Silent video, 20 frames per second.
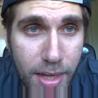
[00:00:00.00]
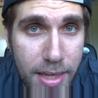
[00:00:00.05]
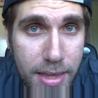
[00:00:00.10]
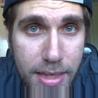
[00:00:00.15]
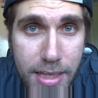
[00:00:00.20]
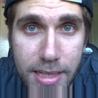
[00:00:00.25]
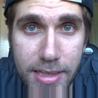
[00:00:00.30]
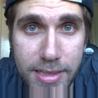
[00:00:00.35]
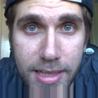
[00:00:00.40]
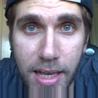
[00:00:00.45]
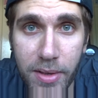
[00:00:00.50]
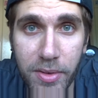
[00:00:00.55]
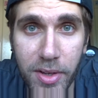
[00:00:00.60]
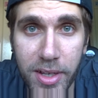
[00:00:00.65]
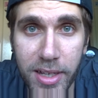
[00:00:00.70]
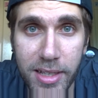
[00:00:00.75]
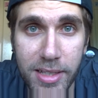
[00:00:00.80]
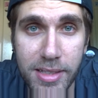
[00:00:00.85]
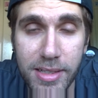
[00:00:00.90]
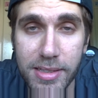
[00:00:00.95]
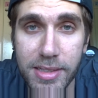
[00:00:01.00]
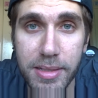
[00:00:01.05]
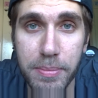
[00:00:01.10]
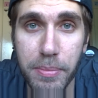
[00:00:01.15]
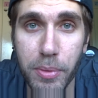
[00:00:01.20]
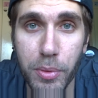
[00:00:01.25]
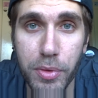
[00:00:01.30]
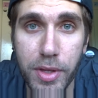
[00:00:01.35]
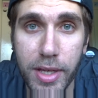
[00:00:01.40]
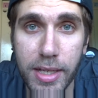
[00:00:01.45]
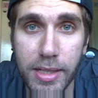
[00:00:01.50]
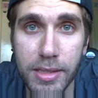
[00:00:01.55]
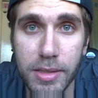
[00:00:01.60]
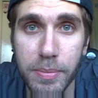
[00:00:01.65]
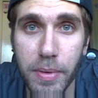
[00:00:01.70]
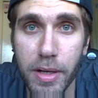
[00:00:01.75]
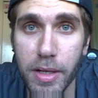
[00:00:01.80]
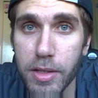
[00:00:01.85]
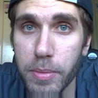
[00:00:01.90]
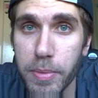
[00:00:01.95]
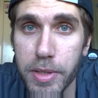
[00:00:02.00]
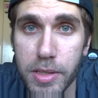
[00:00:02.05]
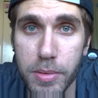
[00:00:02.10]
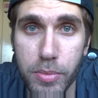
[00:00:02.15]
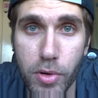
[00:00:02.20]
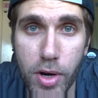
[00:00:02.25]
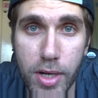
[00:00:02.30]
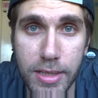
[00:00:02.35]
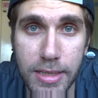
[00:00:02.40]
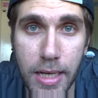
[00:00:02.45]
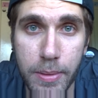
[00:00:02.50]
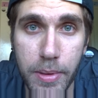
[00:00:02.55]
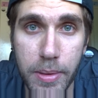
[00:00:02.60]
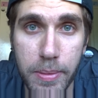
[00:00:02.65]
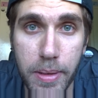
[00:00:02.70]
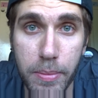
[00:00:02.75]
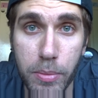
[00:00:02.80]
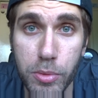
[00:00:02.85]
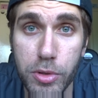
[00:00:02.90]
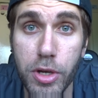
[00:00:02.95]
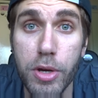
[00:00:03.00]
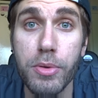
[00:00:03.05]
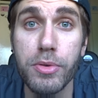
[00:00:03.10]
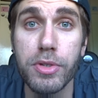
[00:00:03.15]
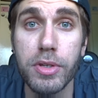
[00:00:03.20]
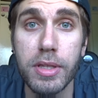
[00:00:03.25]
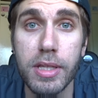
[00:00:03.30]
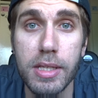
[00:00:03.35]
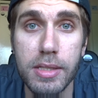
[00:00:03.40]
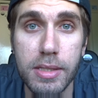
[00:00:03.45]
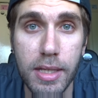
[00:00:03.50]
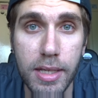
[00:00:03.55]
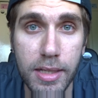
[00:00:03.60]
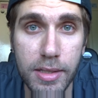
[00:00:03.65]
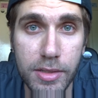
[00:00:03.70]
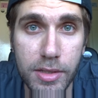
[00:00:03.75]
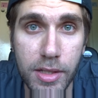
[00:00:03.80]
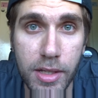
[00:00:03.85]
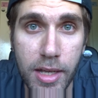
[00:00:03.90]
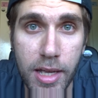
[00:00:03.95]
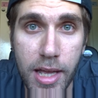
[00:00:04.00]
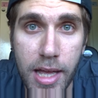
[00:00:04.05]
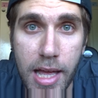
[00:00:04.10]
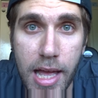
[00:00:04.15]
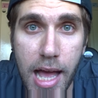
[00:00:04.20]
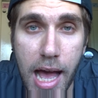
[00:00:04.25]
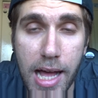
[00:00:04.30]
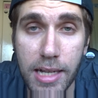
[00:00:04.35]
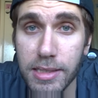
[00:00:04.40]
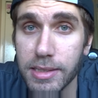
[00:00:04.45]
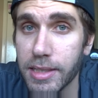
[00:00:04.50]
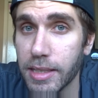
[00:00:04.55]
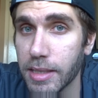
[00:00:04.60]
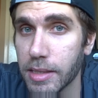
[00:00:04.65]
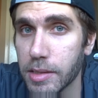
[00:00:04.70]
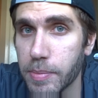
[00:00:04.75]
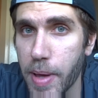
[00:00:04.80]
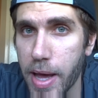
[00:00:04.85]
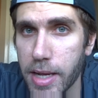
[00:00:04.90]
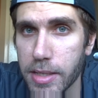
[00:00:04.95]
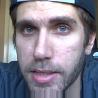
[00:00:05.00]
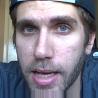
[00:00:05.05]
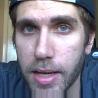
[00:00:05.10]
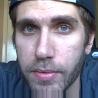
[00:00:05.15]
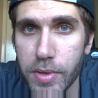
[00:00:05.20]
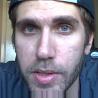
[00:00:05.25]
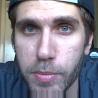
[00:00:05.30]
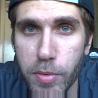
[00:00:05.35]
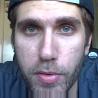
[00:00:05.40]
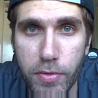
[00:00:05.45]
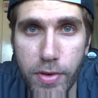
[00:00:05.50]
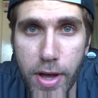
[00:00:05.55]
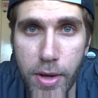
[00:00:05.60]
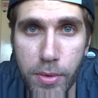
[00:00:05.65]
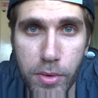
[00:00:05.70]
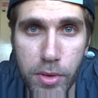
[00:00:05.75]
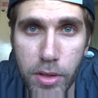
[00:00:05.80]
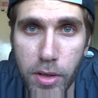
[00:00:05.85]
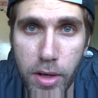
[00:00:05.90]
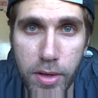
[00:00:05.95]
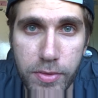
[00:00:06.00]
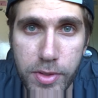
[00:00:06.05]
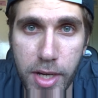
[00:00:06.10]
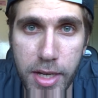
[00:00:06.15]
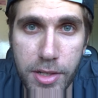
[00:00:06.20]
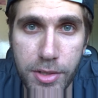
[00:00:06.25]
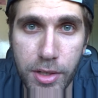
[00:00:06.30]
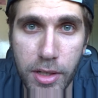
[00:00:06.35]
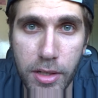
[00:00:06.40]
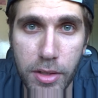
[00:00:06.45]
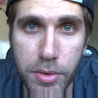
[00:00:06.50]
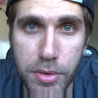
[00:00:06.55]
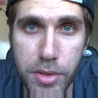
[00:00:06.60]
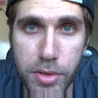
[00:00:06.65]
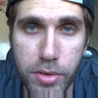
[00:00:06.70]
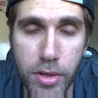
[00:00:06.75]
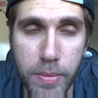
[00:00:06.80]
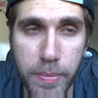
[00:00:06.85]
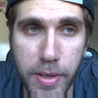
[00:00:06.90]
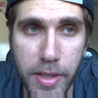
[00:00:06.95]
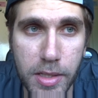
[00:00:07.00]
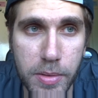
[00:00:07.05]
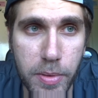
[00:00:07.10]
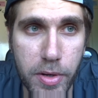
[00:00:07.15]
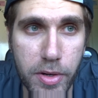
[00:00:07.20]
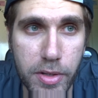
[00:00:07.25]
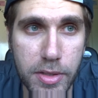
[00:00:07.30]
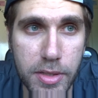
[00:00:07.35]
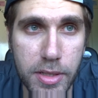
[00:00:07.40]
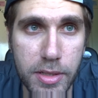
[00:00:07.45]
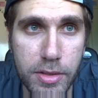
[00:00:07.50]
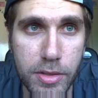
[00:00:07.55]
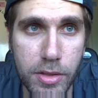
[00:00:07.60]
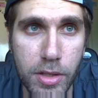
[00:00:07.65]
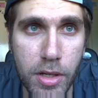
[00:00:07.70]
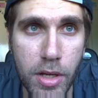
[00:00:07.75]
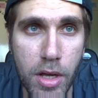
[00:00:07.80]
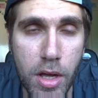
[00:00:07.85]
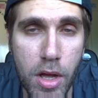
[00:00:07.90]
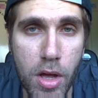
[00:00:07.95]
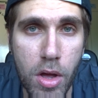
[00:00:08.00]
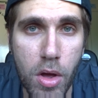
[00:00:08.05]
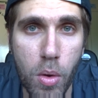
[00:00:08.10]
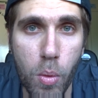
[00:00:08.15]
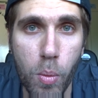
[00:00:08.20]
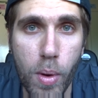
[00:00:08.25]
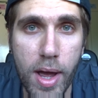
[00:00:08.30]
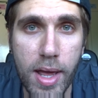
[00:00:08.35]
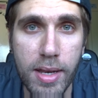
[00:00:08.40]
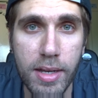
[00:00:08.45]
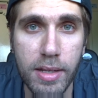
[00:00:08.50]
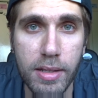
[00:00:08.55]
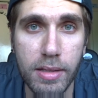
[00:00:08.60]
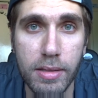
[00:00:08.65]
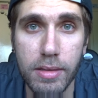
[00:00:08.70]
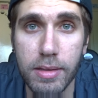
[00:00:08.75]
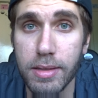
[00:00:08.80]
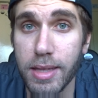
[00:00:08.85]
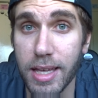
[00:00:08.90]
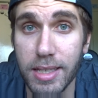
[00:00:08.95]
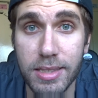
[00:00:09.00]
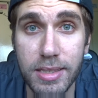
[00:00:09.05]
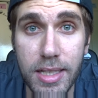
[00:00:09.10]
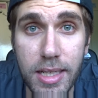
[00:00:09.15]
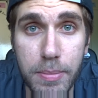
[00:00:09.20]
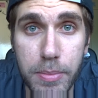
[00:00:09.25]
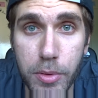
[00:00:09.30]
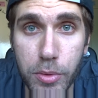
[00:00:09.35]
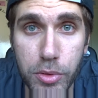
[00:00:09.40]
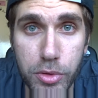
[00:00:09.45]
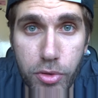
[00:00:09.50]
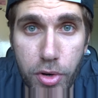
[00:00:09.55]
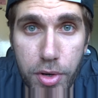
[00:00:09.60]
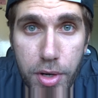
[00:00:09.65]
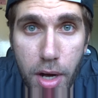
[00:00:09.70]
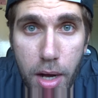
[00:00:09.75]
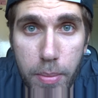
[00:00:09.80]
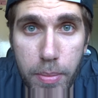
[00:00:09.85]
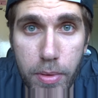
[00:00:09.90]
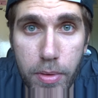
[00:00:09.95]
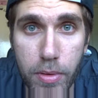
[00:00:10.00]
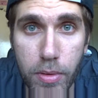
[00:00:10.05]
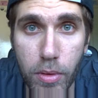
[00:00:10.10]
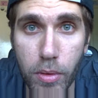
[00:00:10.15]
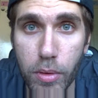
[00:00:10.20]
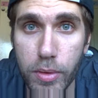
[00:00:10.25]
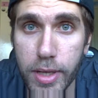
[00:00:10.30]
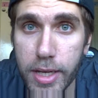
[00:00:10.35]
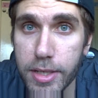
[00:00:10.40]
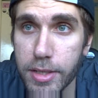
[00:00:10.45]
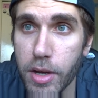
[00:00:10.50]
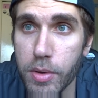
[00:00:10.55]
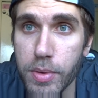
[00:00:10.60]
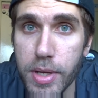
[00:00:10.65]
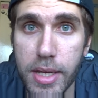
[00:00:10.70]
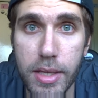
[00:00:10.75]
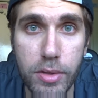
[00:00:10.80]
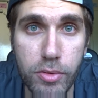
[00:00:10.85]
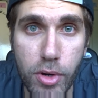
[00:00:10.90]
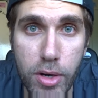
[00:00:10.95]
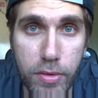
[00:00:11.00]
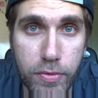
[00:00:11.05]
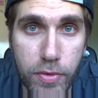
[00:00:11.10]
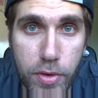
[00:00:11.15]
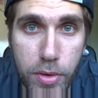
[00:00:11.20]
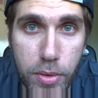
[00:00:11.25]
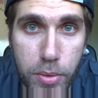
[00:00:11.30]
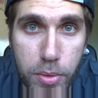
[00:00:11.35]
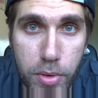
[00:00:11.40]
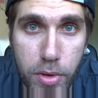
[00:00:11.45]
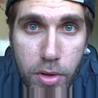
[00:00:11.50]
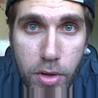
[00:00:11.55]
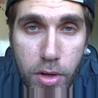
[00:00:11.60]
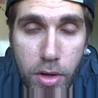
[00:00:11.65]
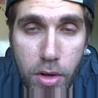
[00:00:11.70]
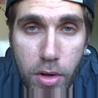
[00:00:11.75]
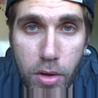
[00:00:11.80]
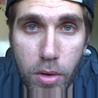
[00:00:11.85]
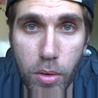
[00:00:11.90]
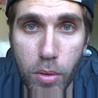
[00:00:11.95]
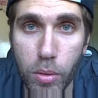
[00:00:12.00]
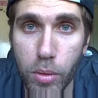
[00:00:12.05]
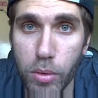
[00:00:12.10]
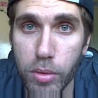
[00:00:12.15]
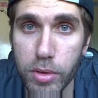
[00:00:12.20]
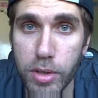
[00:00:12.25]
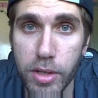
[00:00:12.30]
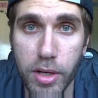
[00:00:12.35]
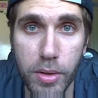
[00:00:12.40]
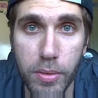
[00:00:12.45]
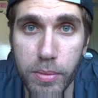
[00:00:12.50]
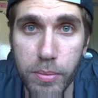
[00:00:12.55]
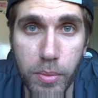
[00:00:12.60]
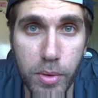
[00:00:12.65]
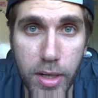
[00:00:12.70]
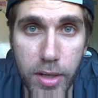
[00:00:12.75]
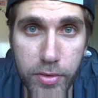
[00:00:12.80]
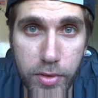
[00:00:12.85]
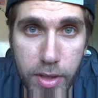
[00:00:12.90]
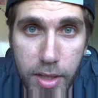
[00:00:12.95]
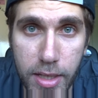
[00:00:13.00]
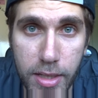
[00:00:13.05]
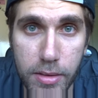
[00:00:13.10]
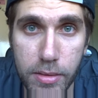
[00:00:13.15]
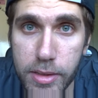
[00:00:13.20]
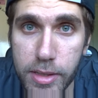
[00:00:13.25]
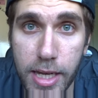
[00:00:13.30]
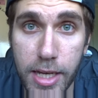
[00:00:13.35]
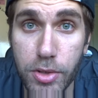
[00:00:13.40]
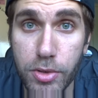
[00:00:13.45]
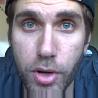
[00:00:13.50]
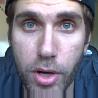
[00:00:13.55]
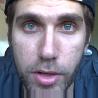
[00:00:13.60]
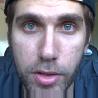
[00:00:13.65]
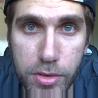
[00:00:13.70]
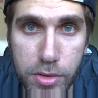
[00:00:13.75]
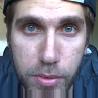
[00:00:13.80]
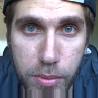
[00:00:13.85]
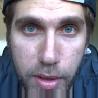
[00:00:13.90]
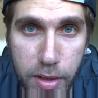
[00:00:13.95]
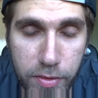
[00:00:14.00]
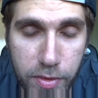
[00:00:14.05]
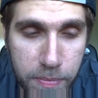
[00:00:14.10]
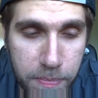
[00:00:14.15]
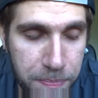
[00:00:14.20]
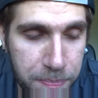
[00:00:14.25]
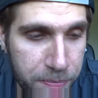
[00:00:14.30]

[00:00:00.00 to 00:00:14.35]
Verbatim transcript: These sound like simple things, but you'd be surprised how many people don't do these things and still expect to have these profound, life changing lucid dreaming experiences when their sleep's all screwed up, or they don't eat the right food, or, you know, whatever, they take drugs or whatever.